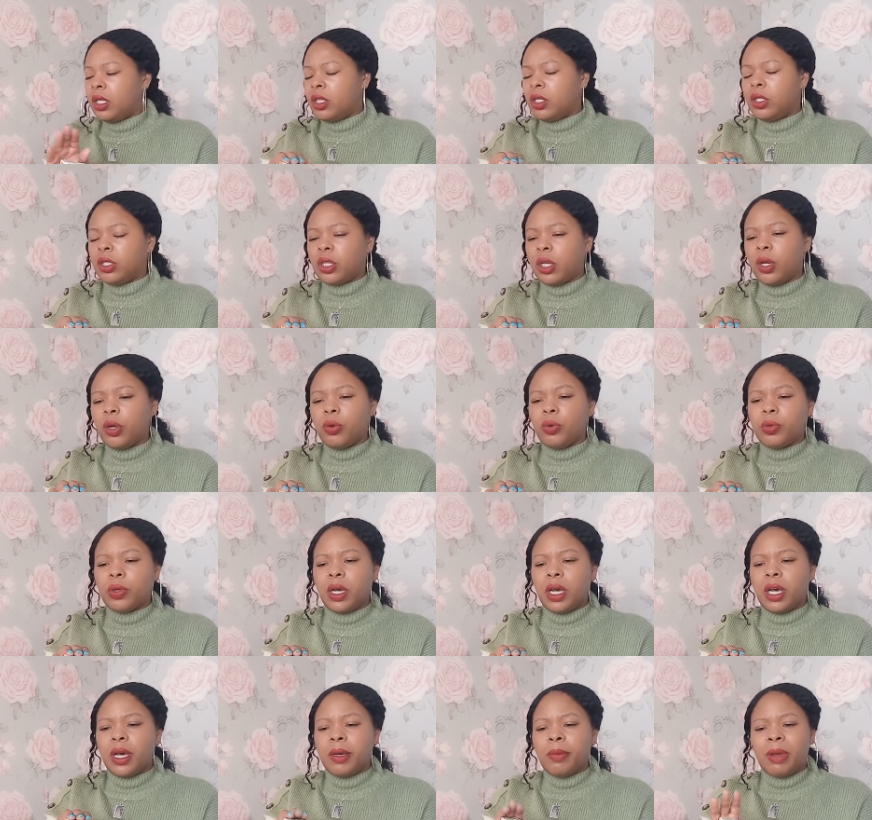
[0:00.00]
So
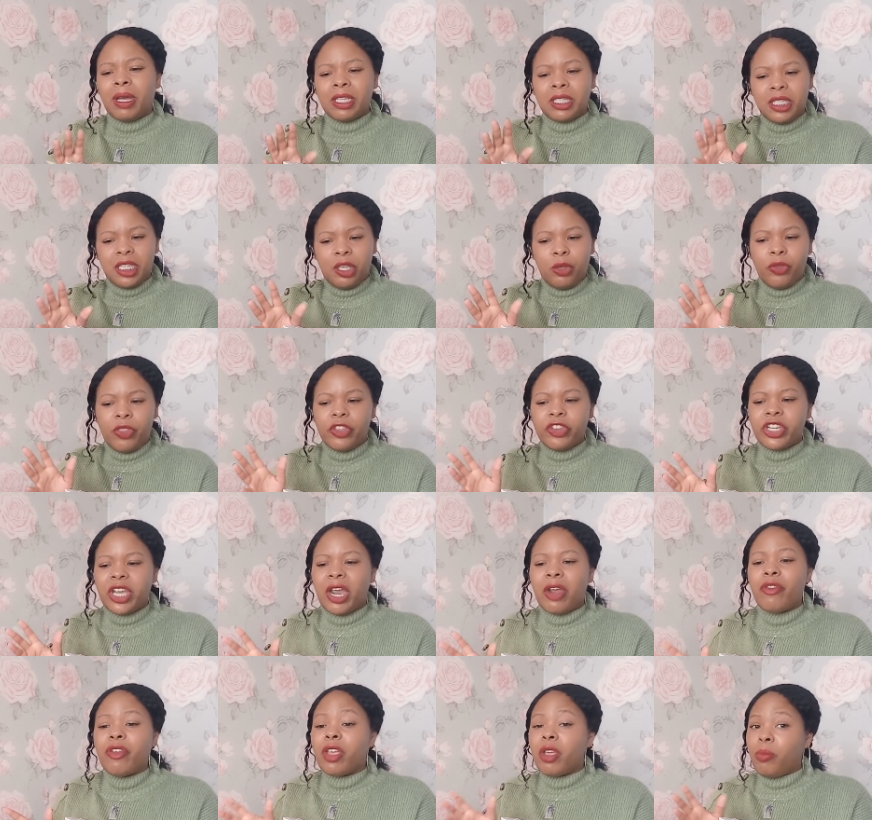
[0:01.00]
I see you're the
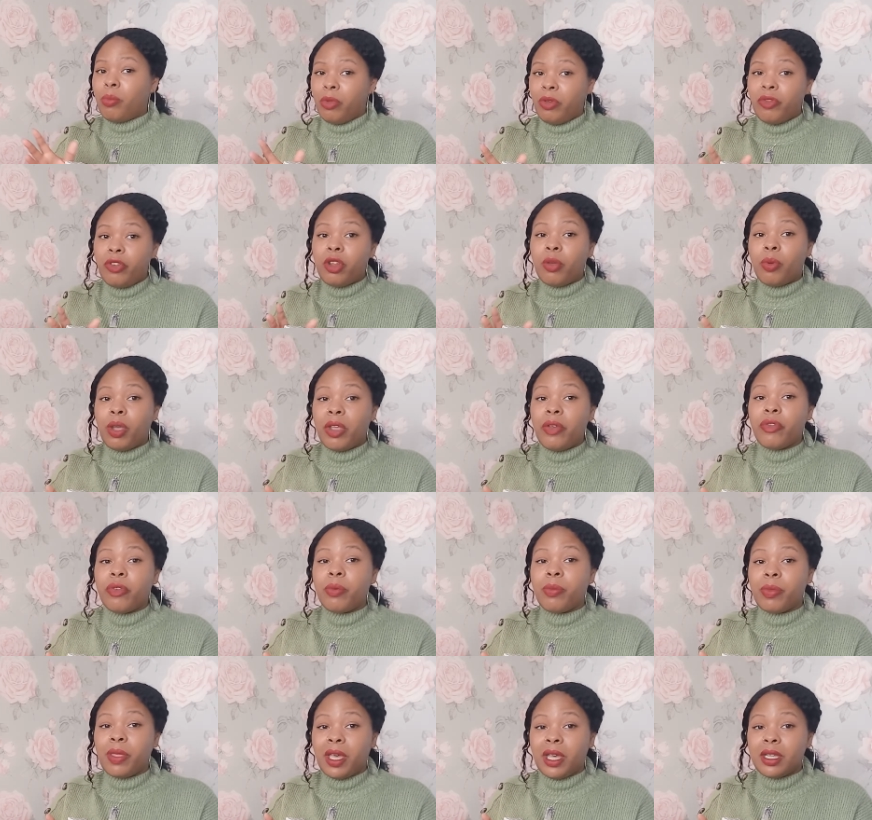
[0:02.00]
Chariot, moving away
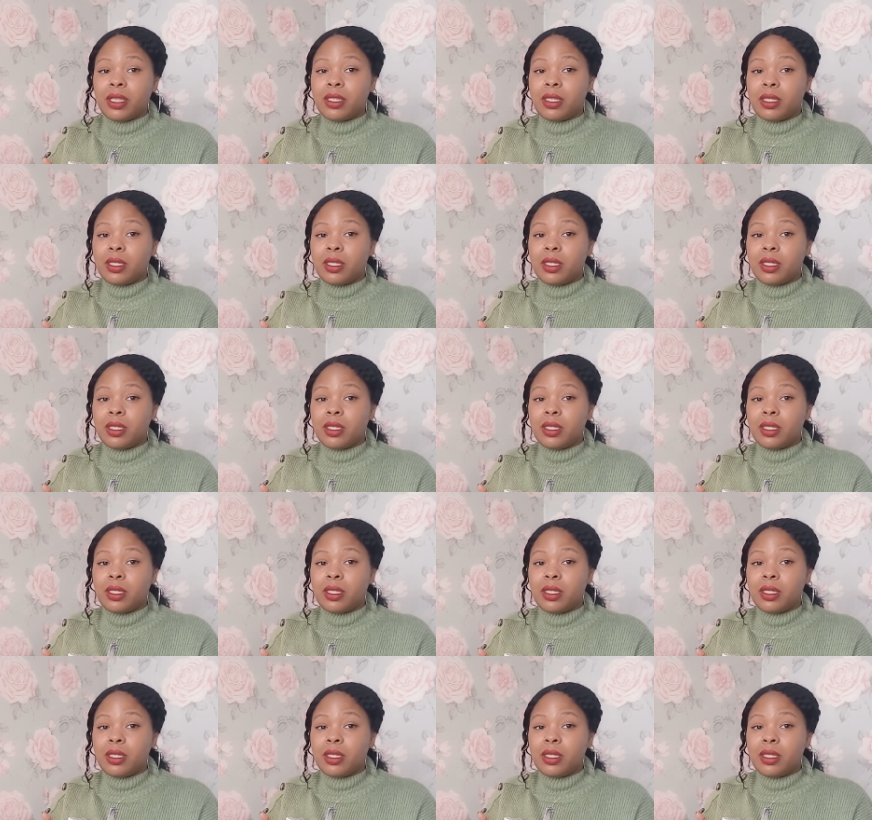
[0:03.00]
from that.